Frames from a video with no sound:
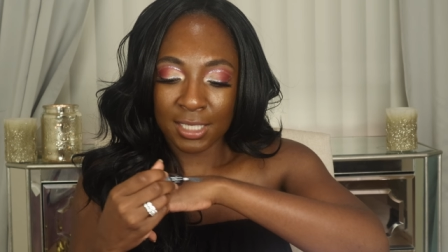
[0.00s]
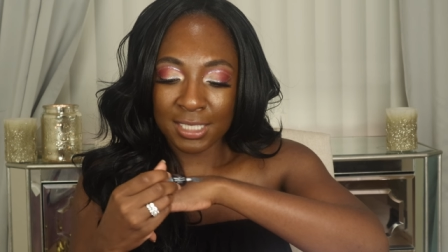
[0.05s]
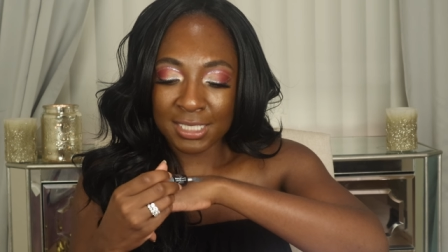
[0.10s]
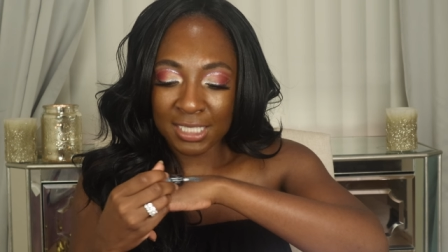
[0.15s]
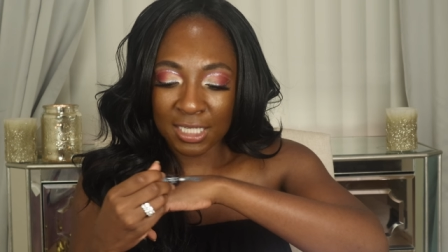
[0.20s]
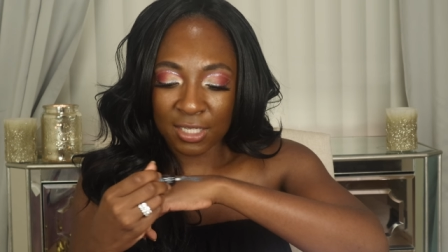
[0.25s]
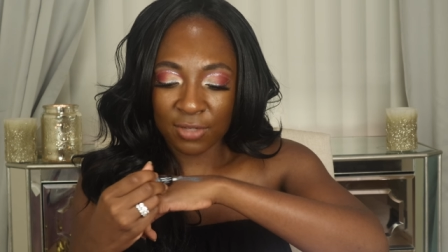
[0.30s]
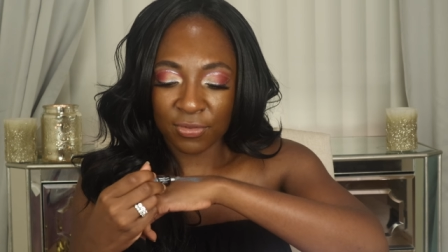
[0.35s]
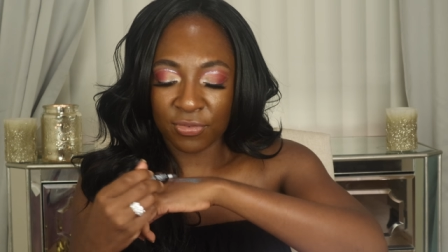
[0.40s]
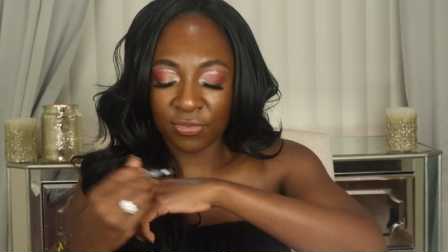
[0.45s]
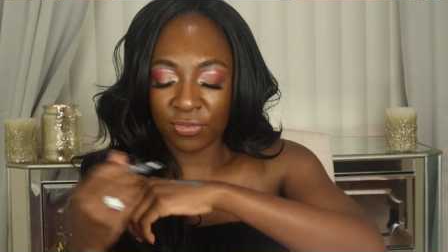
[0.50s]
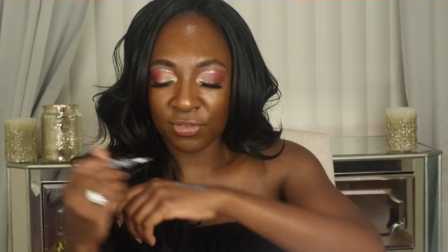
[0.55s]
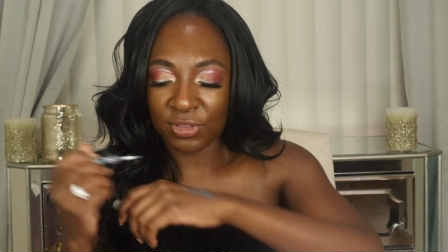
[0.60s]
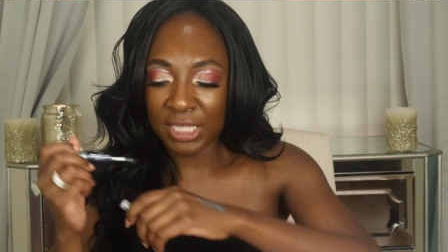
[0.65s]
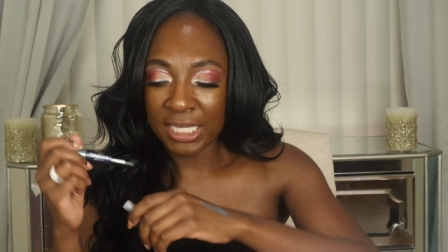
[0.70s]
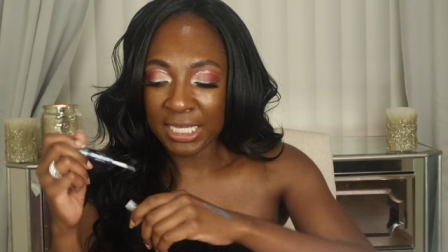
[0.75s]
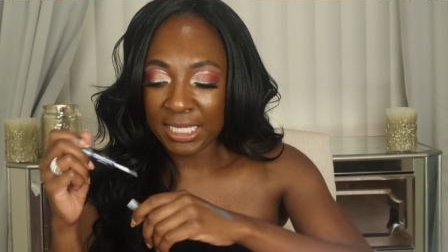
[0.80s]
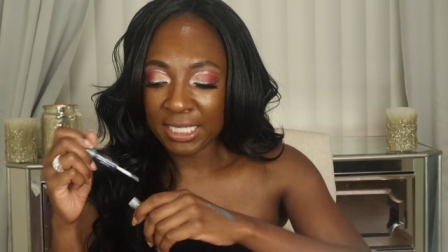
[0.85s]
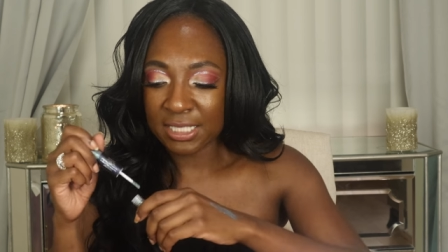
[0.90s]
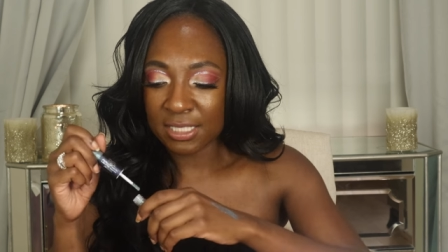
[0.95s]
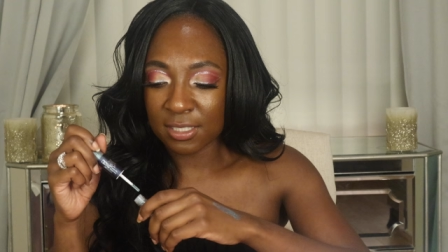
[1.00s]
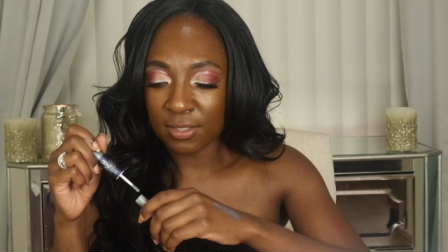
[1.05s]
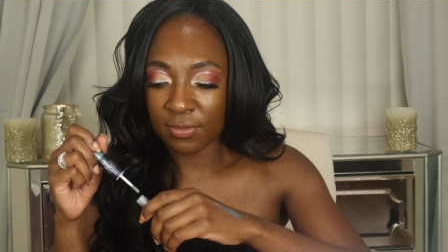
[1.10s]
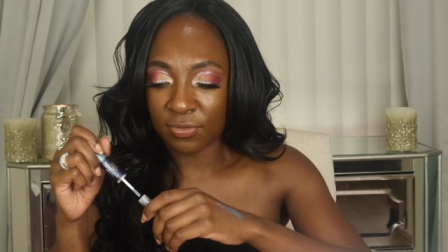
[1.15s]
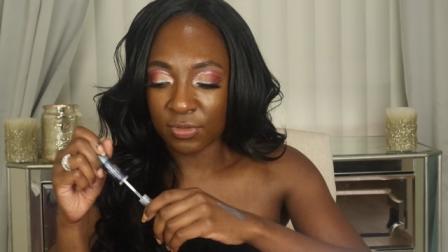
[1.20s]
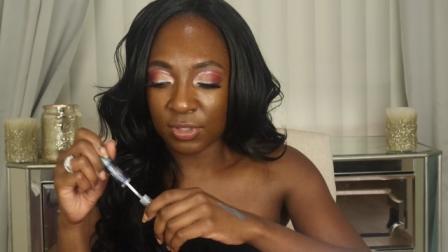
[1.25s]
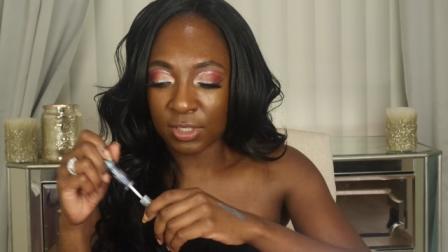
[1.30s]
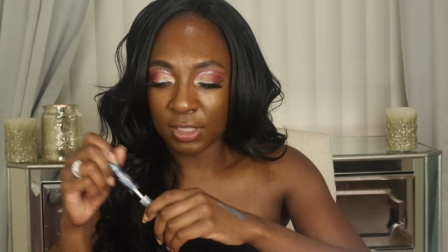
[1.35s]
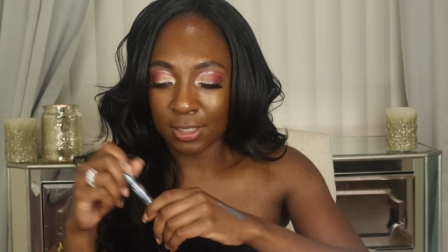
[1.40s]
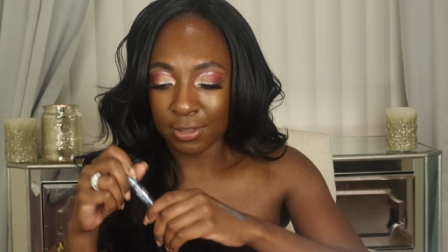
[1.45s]
it's like flakes
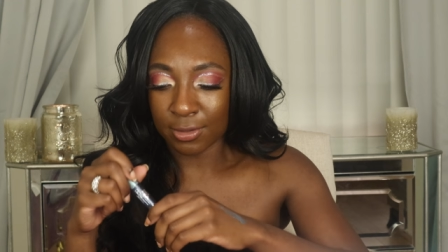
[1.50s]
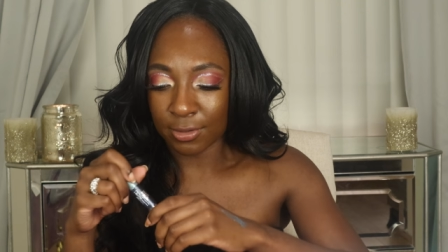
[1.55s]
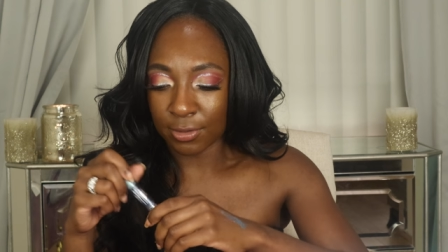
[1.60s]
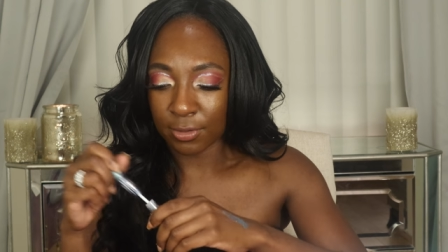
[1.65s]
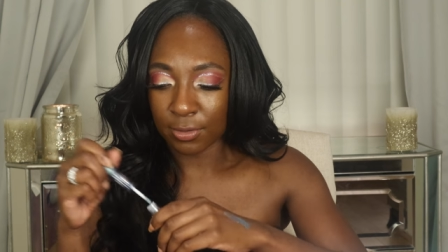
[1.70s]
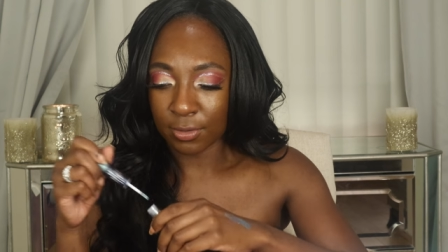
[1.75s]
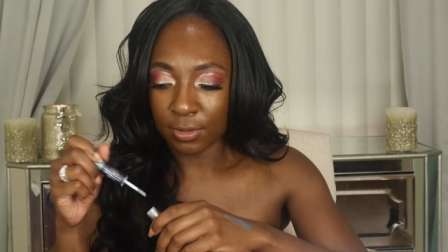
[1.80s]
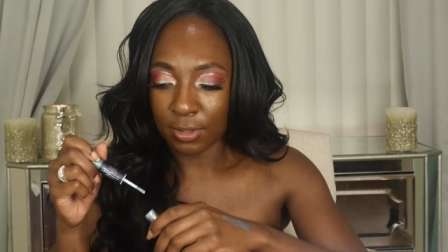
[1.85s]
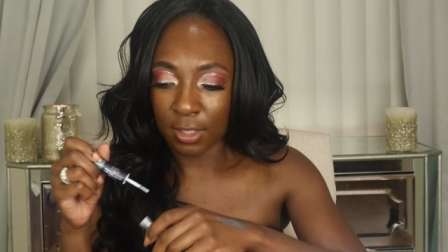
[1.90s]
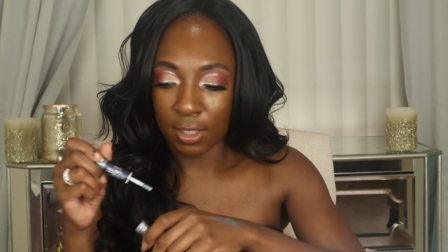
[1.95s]
of glitter.